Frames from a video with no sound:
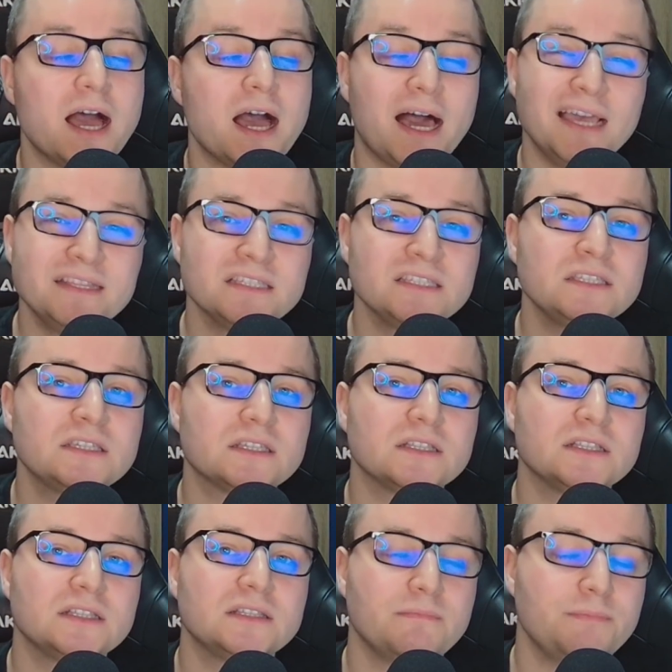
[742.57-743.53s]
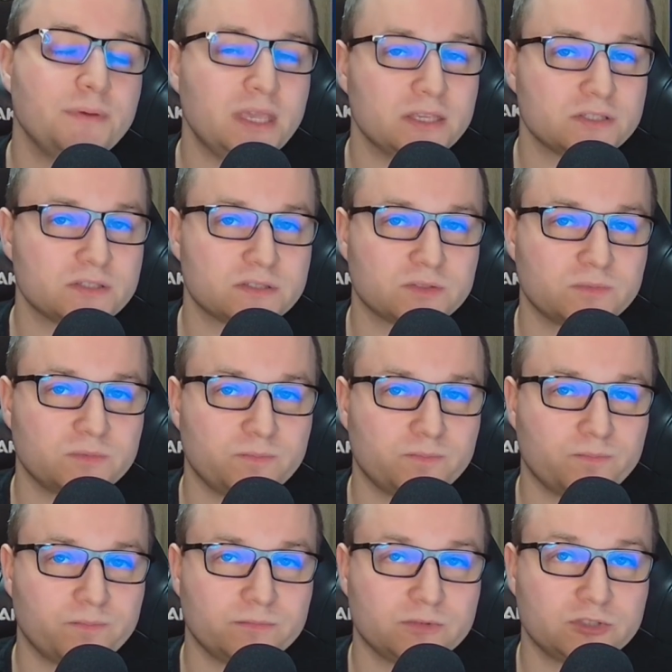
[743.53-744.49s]
I think the biggest
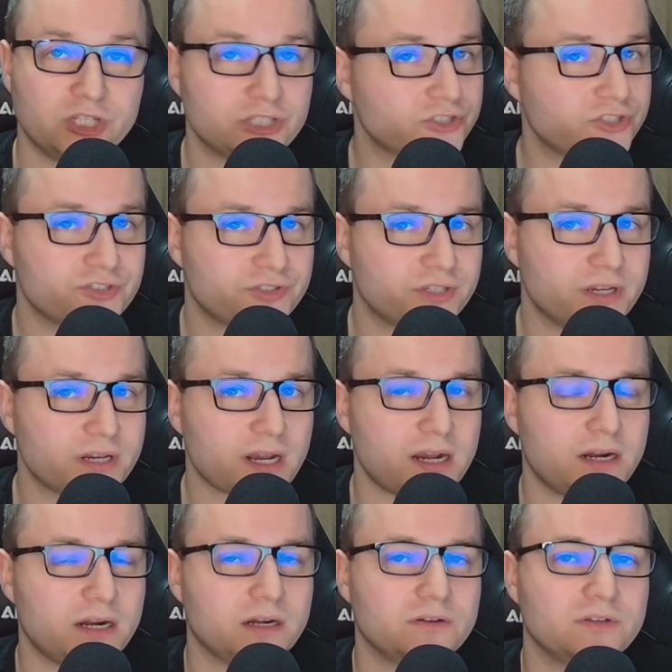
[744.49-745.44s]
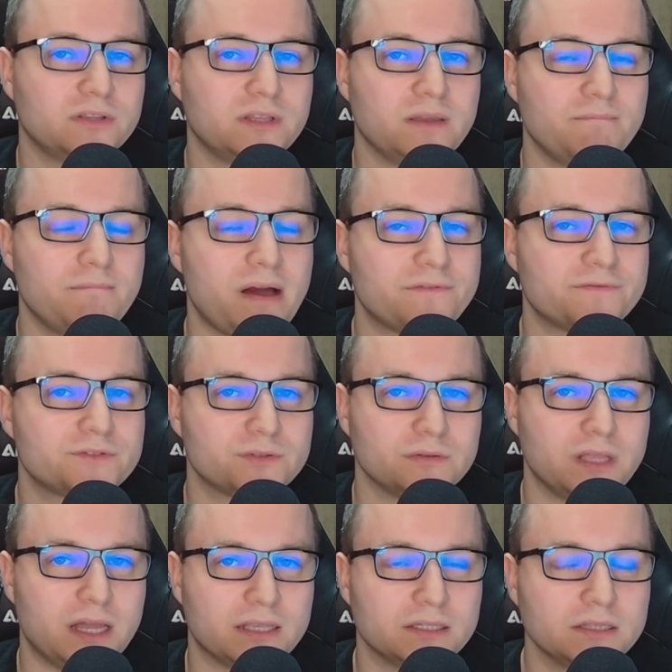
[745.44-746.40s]
changes there are the buffs to
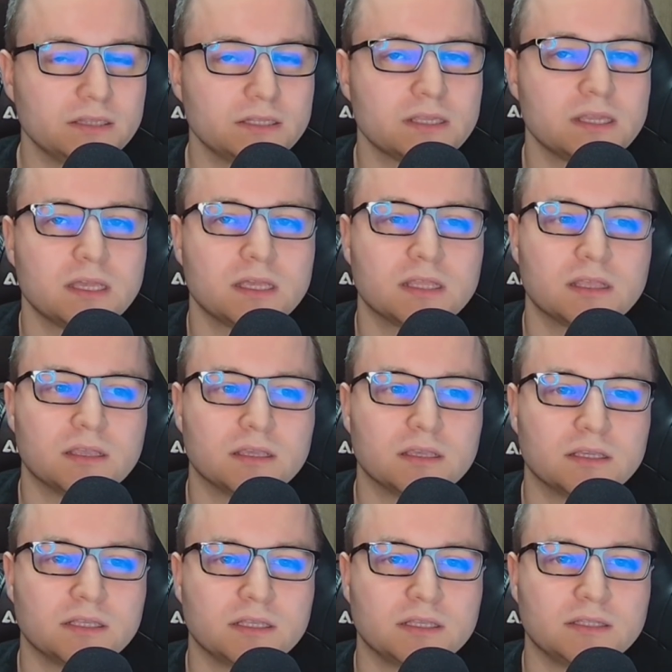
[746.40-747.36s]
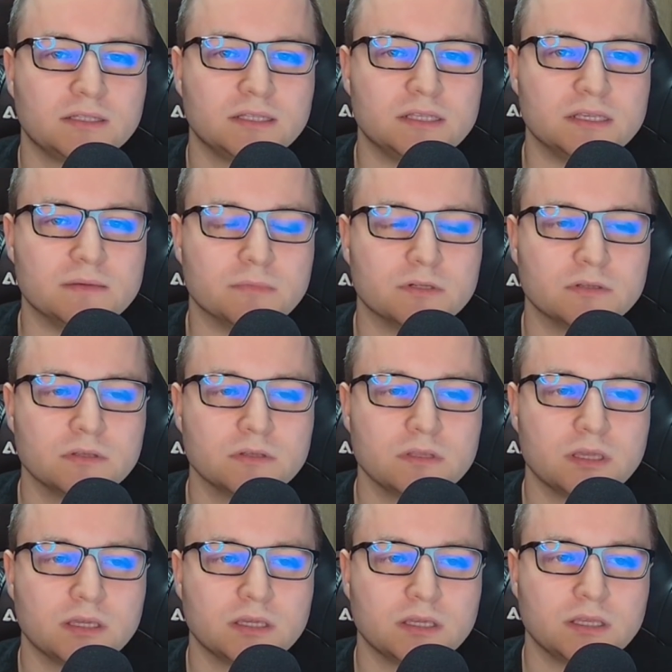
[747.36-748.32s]
Daniel, the demon,
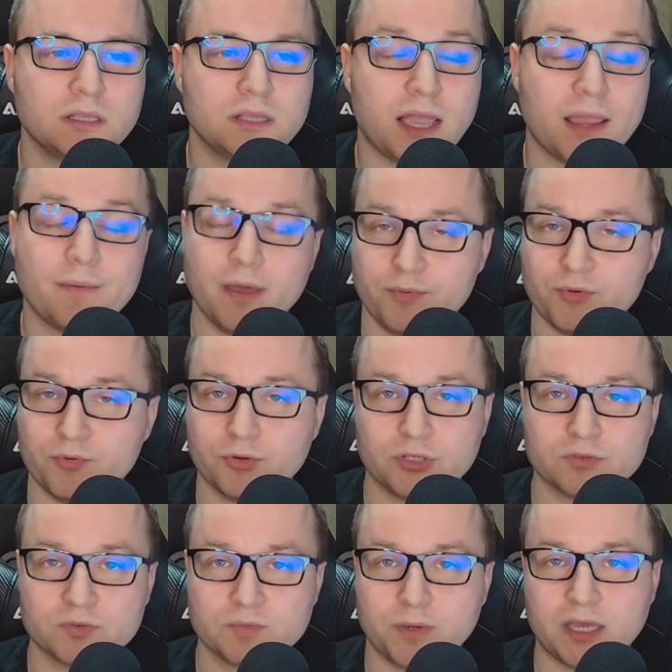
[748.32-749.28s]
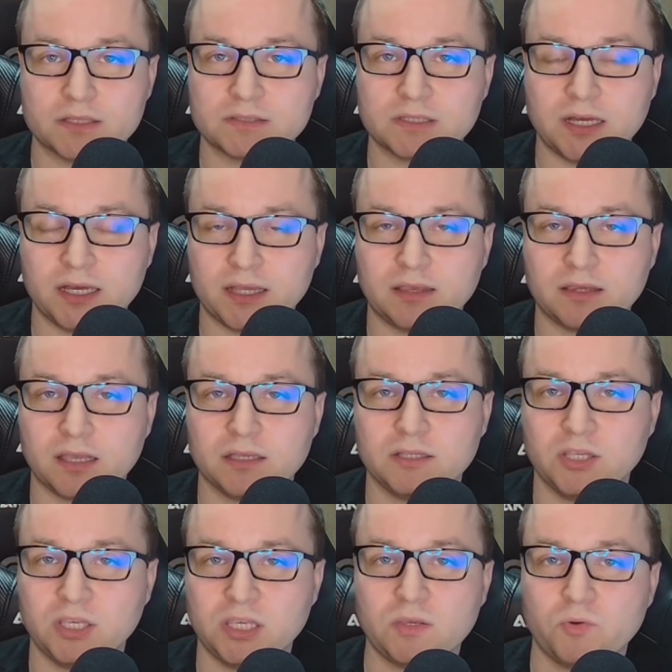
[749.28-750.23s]
and I'm happy with those because
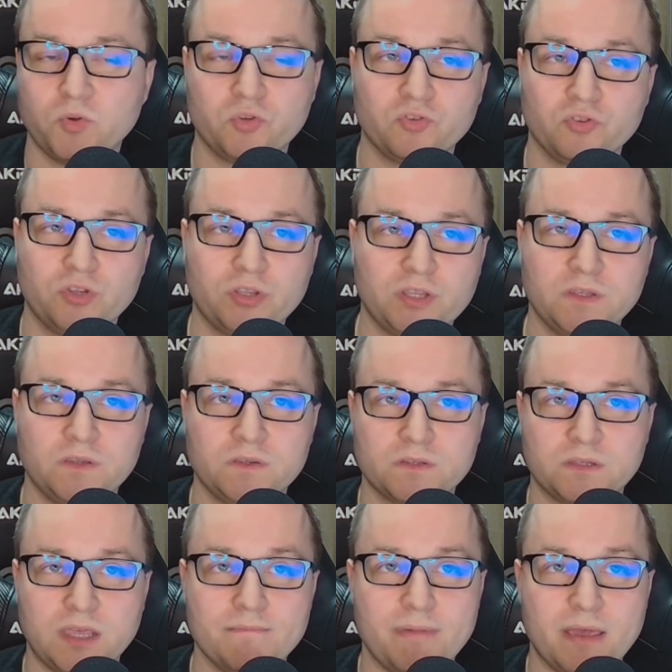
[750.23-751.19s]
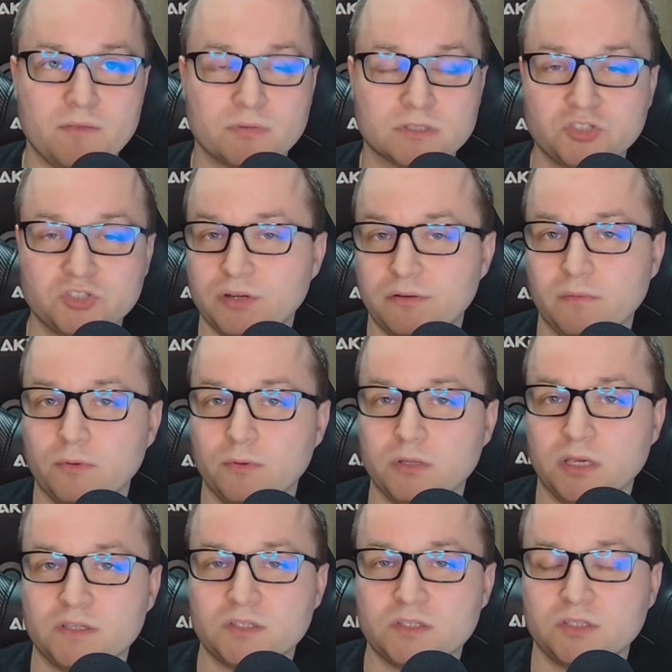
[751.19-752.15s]
his campaign was terrible.
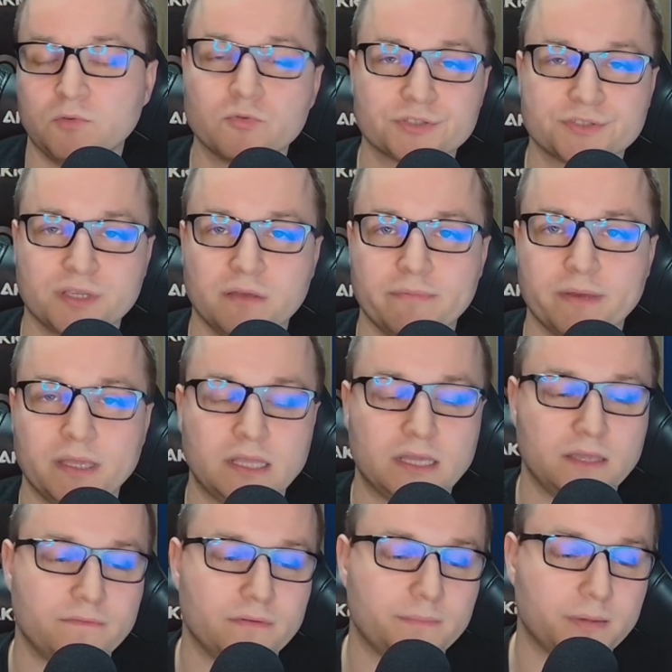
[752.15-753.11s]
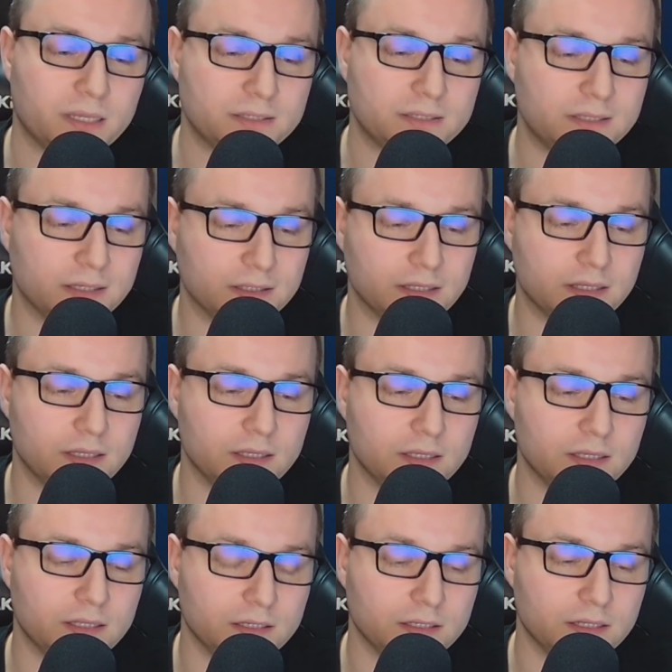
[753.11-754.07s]
It's the worst campaign I ever played
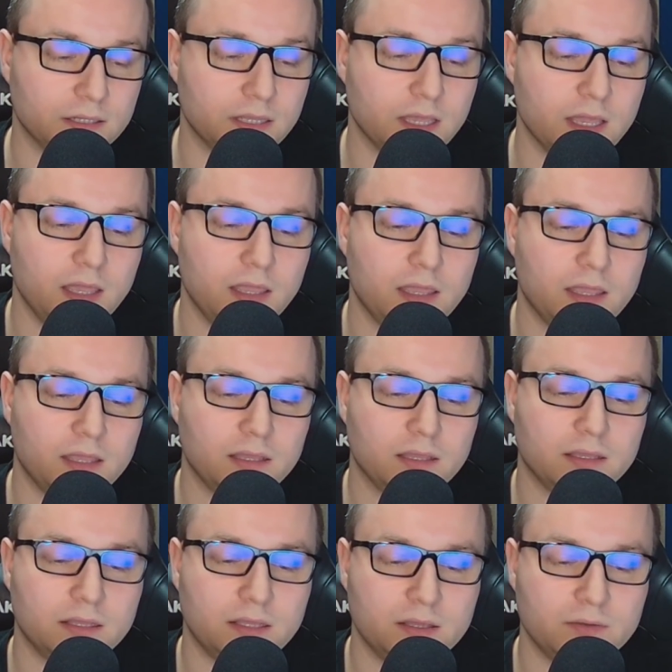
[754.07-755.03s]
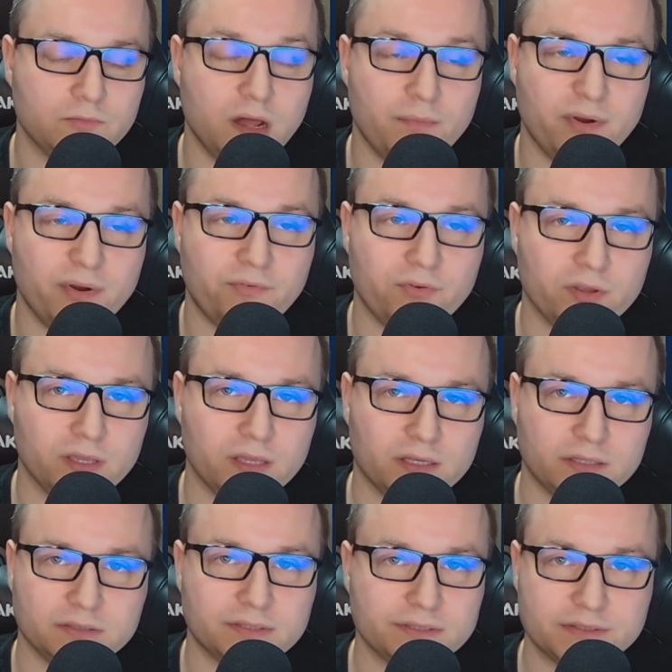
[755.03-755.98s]
in Warhammer 3.
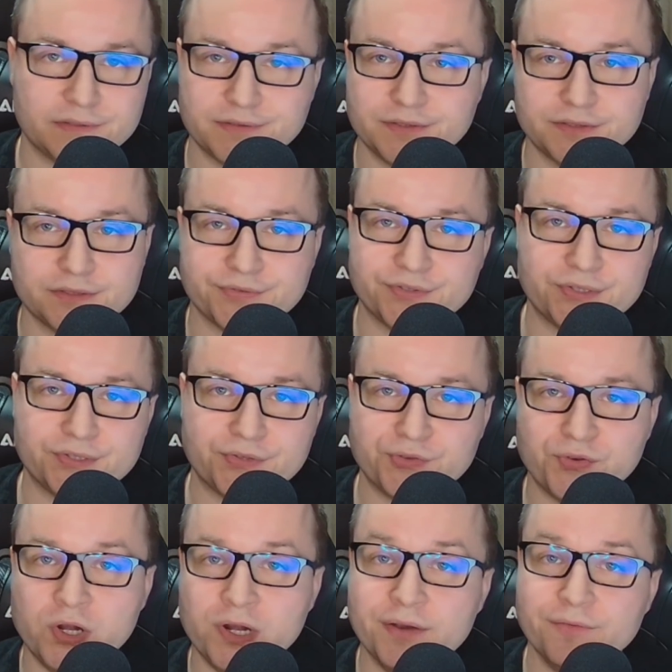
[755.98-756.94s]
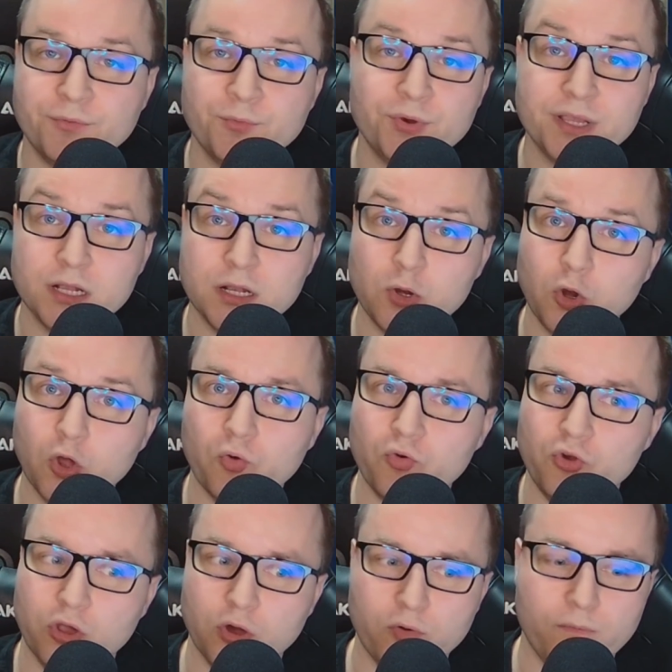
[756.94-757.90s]
I think this is a really
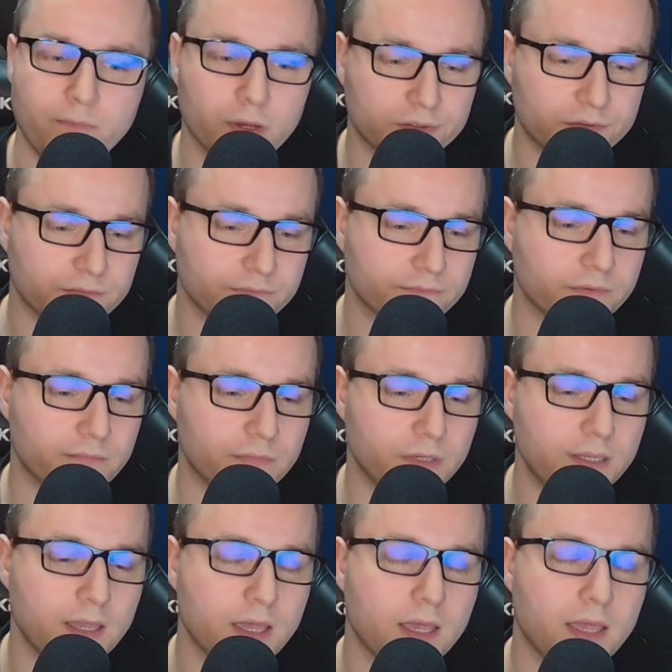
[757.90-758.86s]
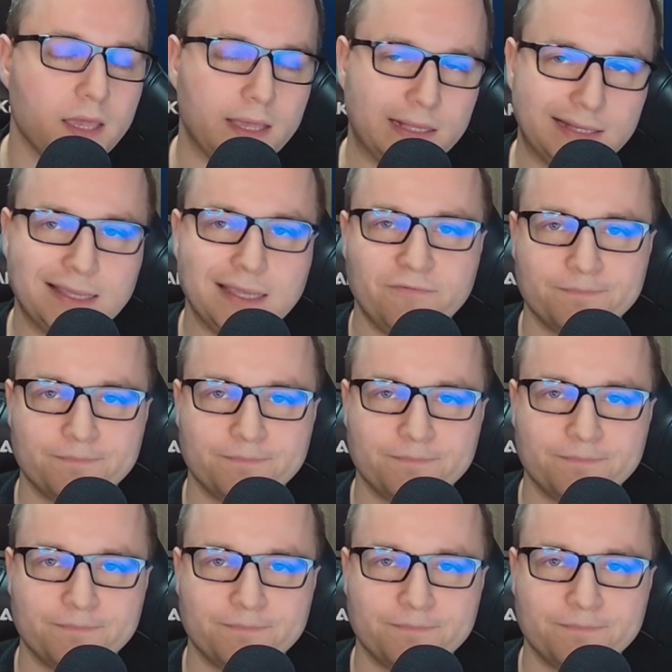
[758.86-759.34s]
low bottom for me, and they